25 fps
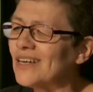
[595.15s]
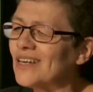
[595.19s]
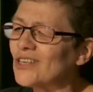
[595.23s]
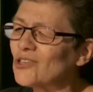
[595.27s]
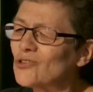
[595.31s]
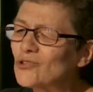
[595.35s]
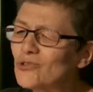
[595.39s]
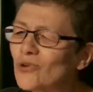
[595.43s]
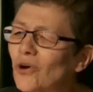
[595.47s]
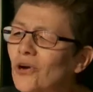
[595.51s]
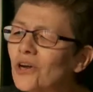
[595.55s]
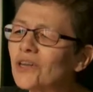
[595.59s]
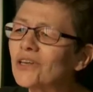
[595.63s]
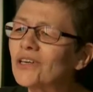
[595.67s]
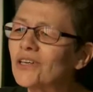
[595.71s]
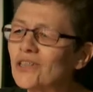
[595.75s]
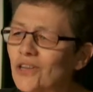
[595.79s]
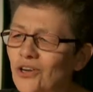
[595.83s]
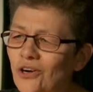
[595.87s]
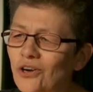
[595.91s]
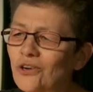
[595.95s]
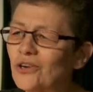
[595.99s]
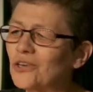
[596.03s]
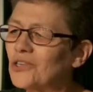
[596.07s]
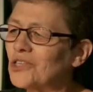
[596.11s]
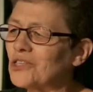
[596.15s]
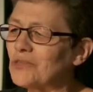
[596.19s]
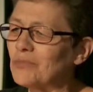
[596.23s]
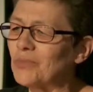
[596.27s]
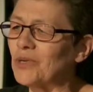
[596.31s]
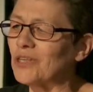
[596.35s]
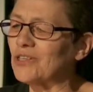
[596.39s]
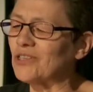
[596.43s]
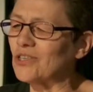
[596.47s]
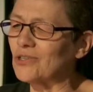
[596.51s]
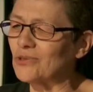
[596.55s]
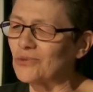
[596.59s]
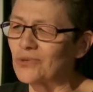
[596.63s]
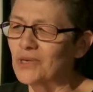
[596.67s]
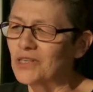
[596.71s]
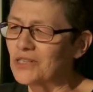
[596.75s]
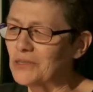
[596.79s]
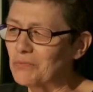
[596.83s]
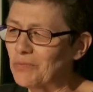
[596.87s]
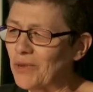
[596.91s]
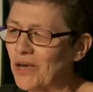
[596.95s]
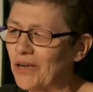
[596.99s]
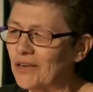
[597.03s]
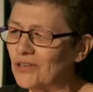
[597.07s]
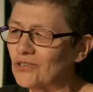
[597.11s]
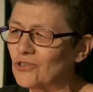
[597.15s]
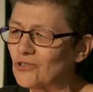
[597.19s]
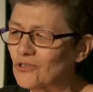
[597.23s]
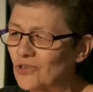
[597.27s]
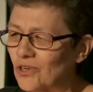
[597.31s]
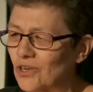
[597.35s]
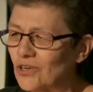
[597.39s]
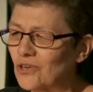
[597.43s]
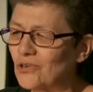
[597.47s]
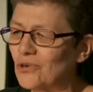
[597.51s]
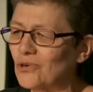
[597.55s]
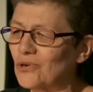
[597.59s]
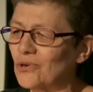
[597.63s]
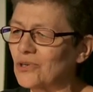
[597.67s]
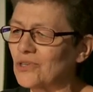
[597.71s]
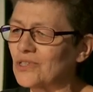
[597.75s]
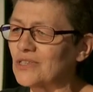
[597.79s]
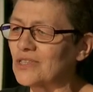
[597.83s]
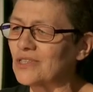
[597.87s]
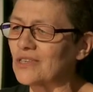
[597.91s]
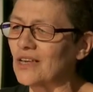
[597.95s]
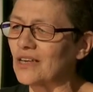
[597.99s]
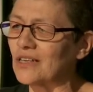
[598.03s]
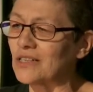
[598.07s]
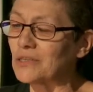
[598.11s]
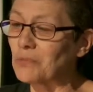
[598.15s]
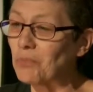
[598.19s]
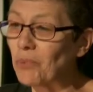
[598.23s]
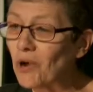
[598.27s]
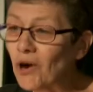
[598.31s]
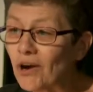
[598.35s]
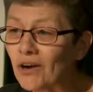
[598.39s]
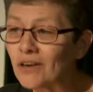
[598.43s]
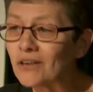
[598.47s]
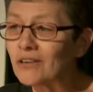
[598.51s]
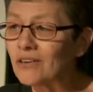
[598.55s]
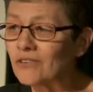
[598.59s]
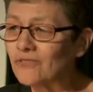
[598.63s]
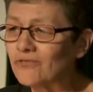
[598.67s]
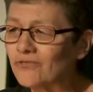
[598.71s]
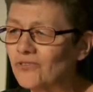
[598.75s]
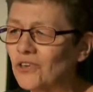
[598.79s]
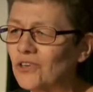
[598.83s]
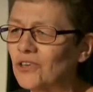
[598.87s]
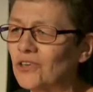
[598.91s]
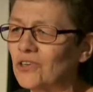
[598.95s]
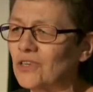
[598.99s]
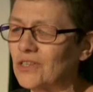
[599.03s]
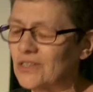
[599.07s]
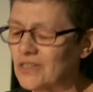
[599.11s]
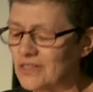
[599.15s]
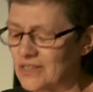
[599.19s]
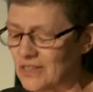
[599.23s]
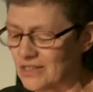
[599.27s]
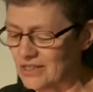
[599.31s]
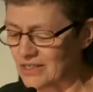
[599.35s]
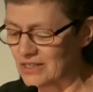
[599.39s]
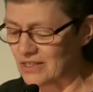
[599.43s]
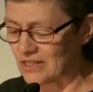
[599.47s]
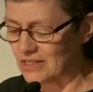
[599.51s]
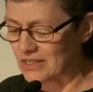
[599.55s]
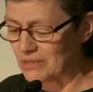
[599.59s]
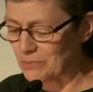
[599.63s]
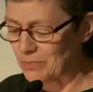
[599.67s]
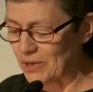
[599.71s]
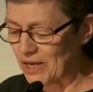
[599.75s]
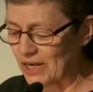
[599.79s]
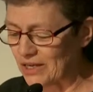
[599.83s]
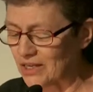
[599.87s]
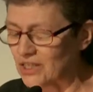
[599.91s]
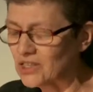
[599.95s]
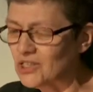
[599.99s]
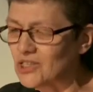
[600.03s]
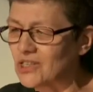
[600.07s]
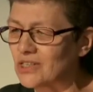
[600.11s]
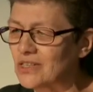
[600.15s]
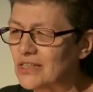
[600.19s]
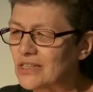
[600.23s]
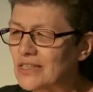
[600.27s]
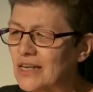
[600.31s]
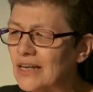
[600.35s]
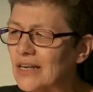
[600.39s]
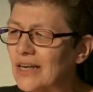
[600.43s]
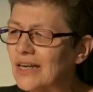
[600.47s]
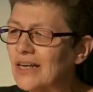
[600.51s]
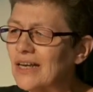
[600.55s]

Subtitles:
strong encouragement to expand drug courts as part of foreign assistance packages,